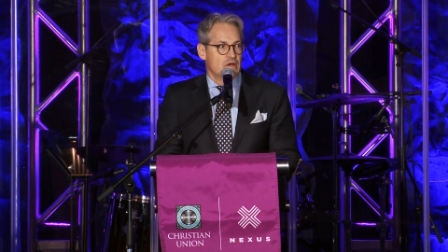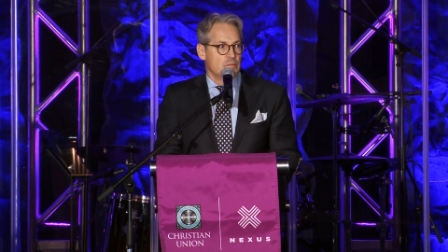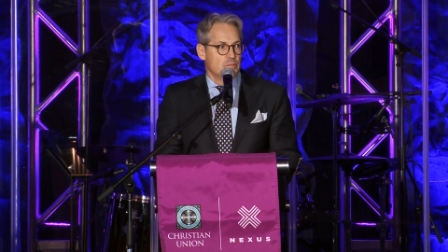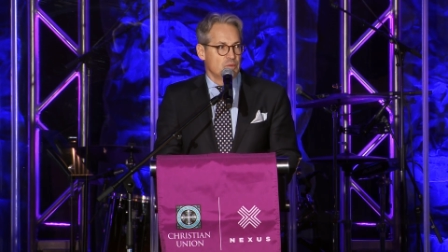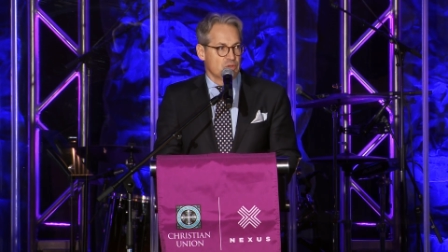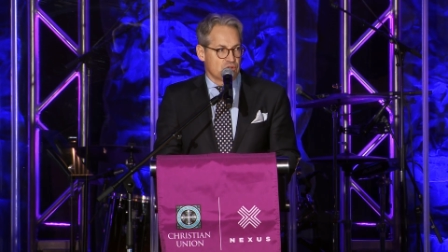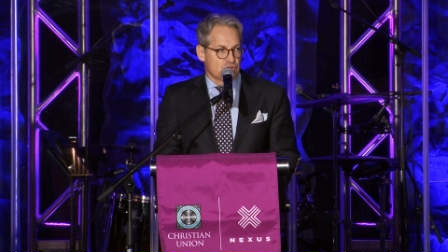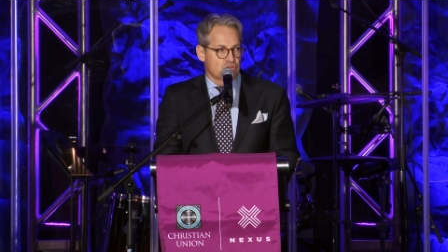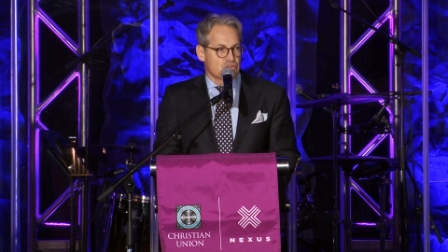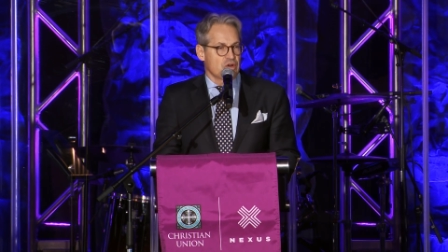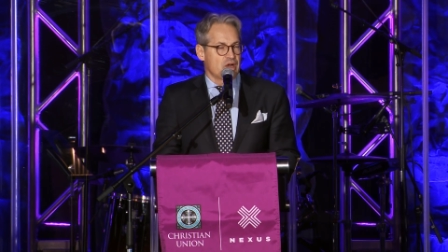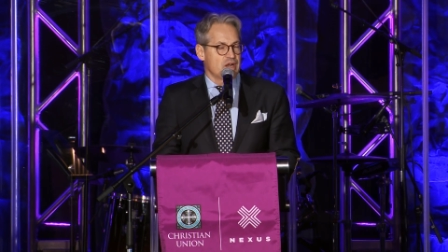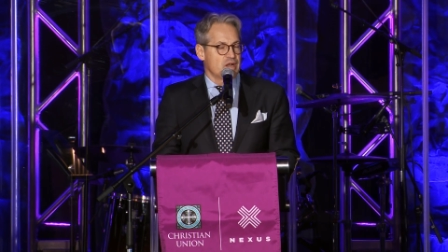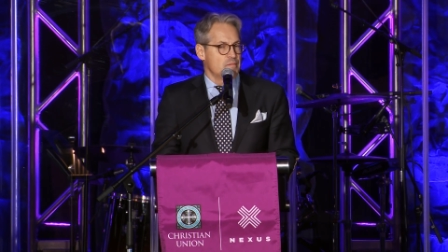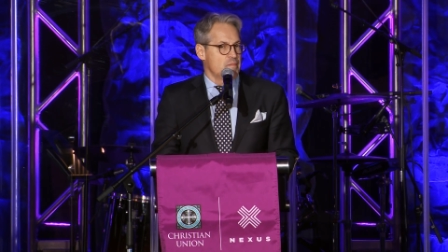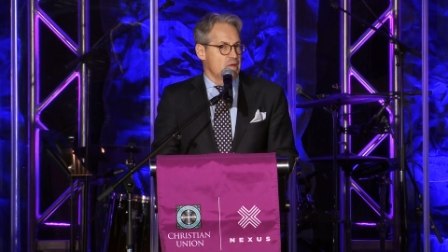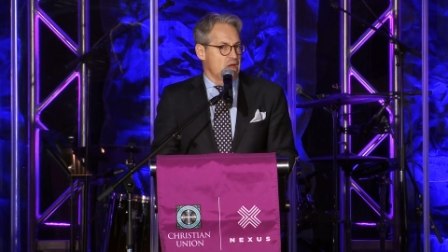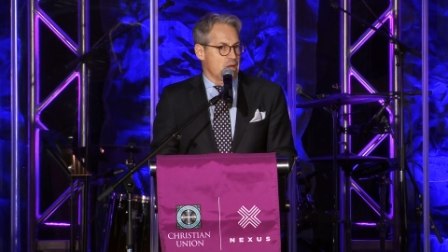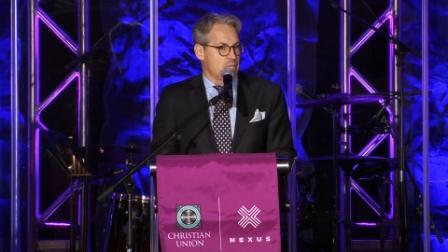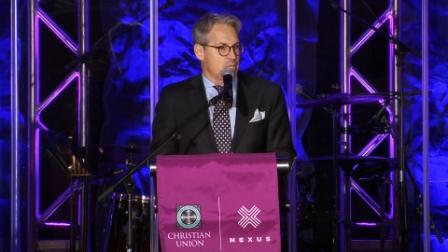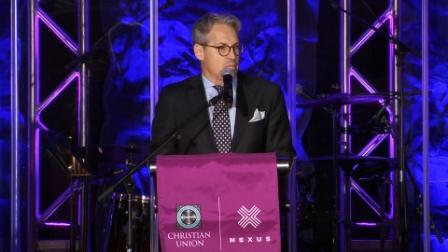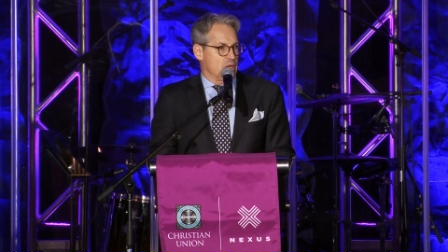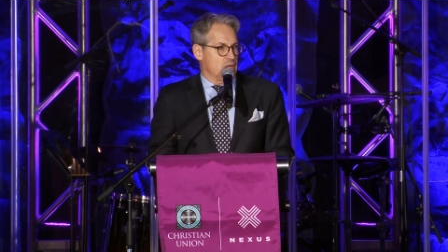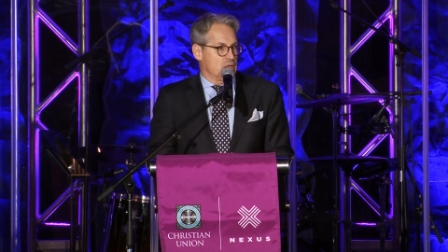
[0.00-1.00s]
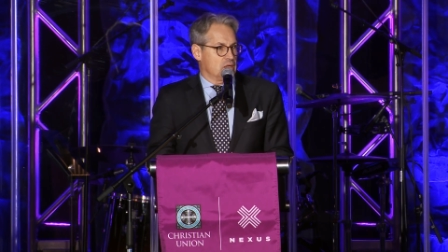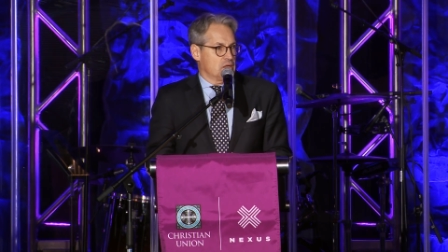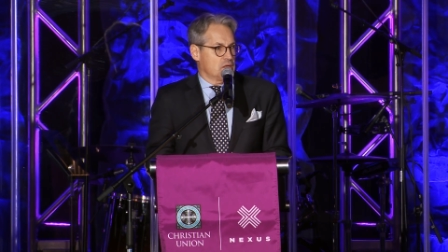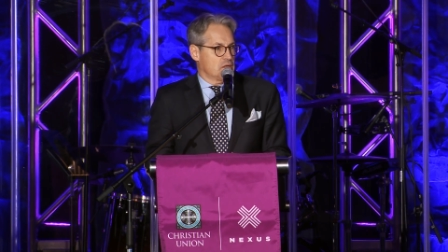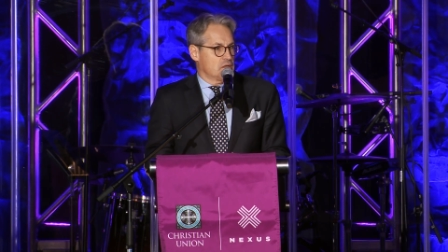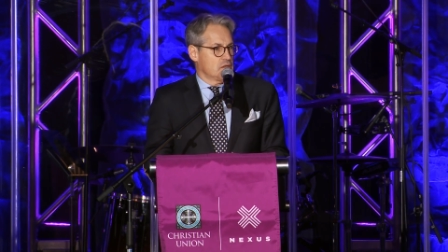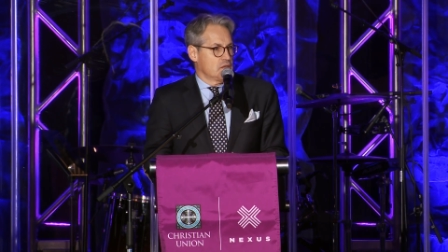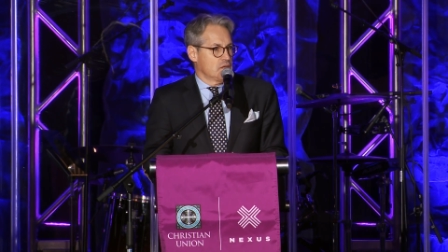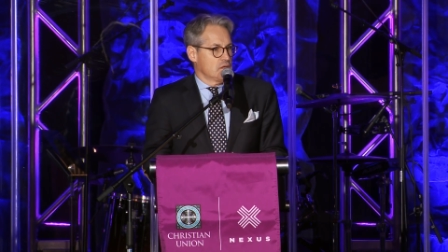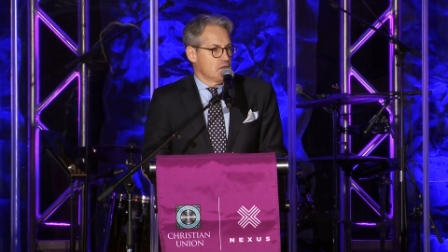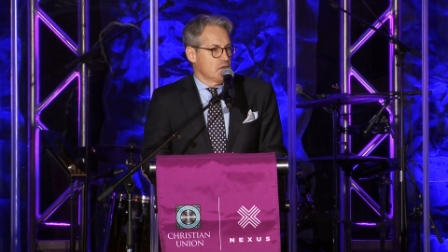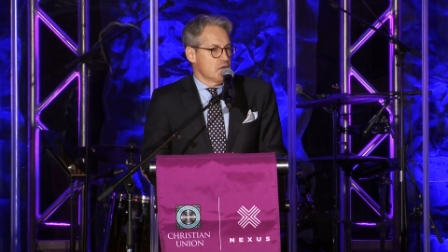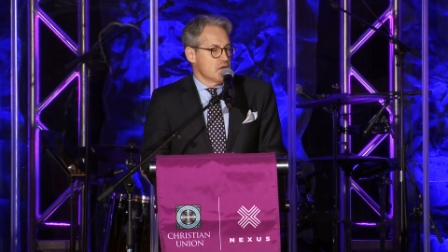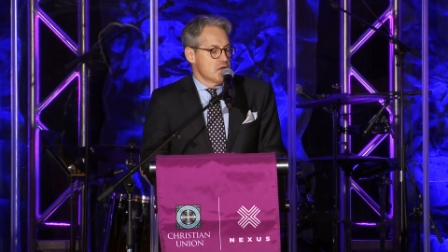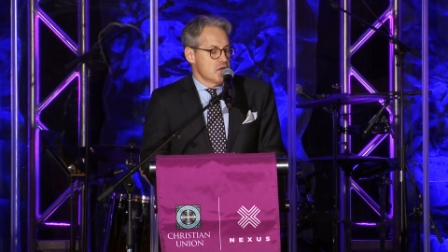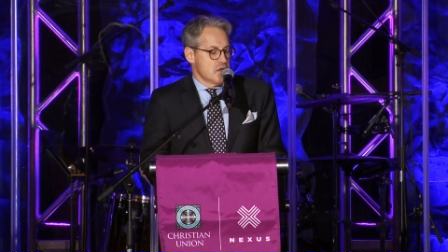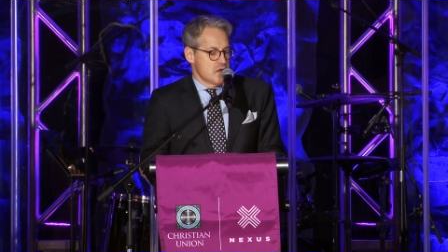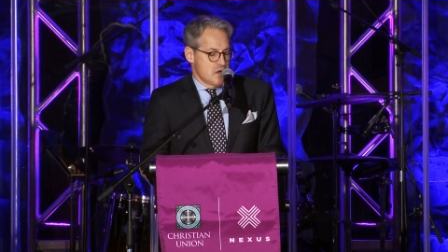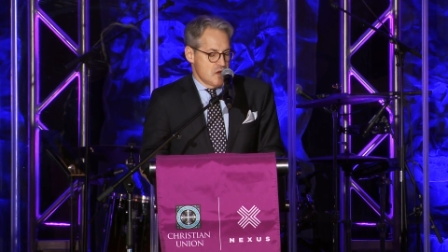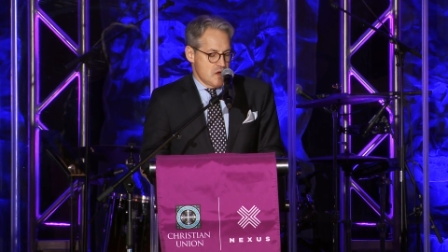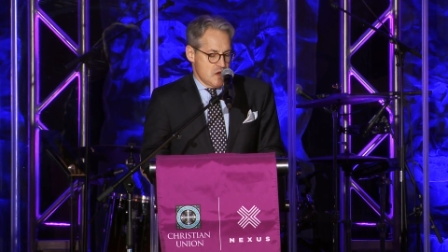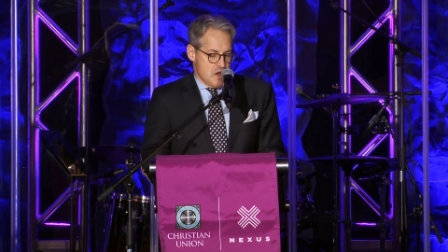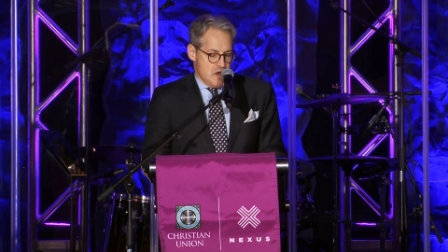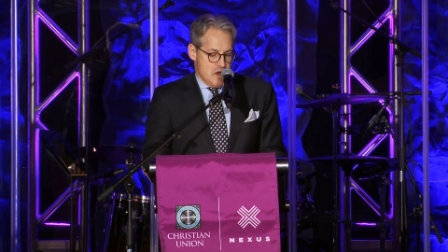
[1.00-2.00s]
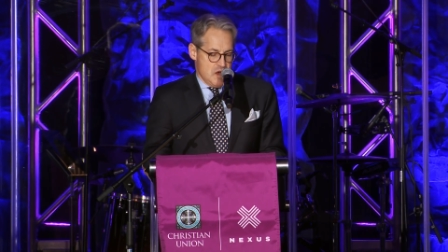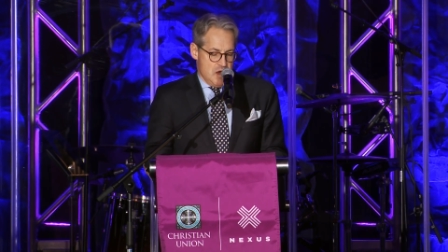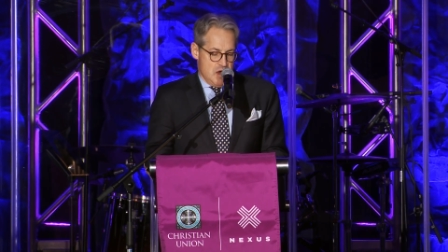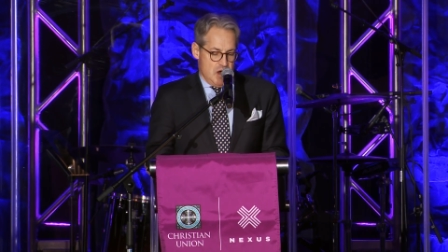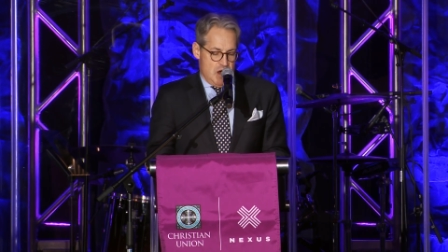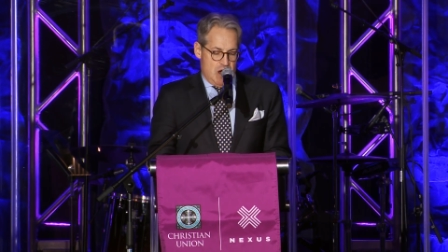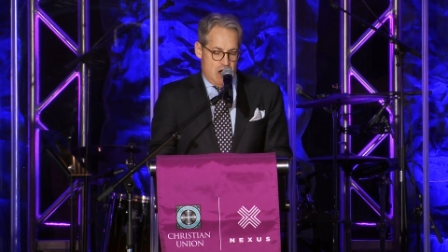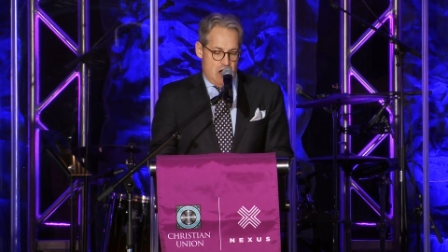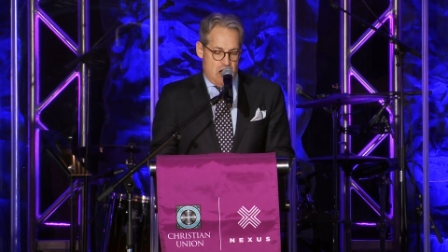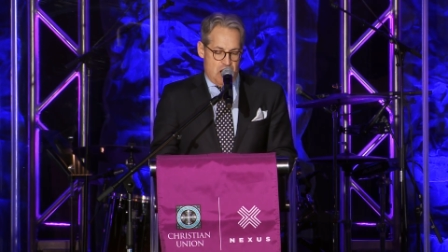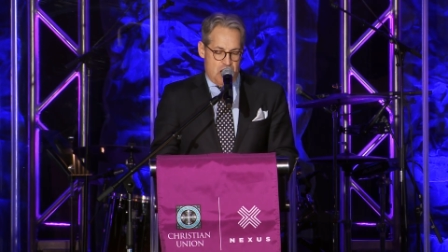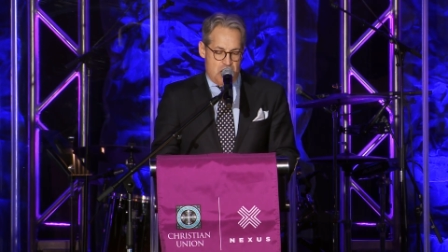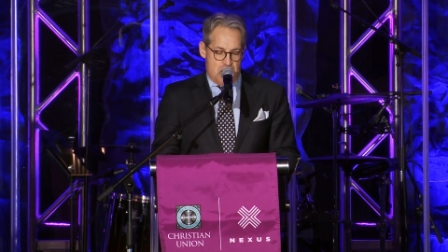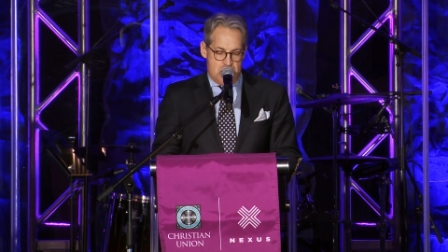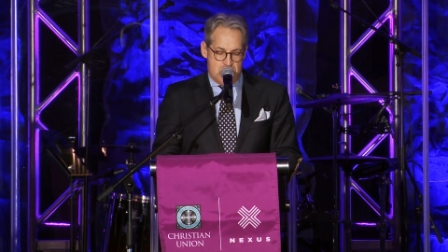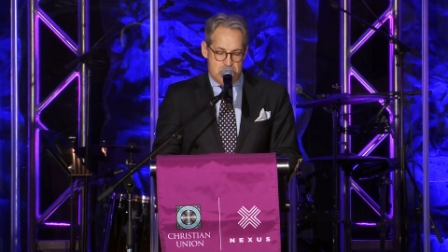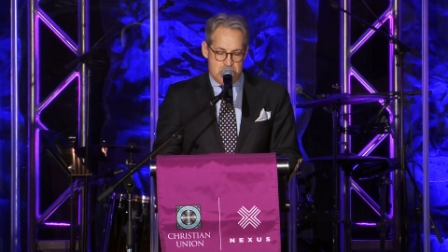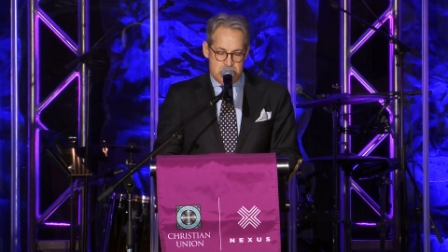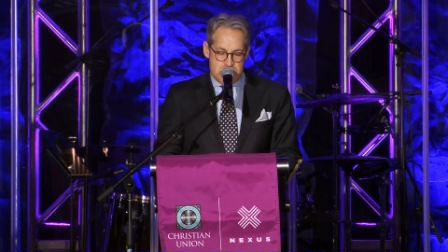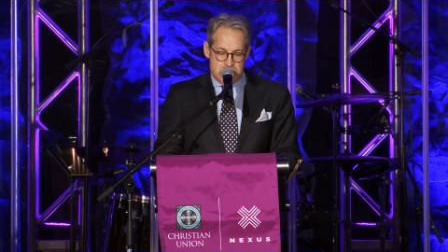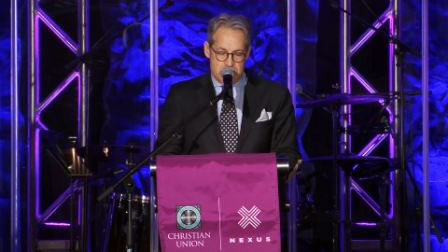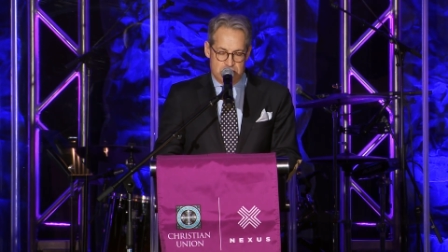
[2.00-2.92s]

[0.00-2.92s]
but they're trying to map it. Uh,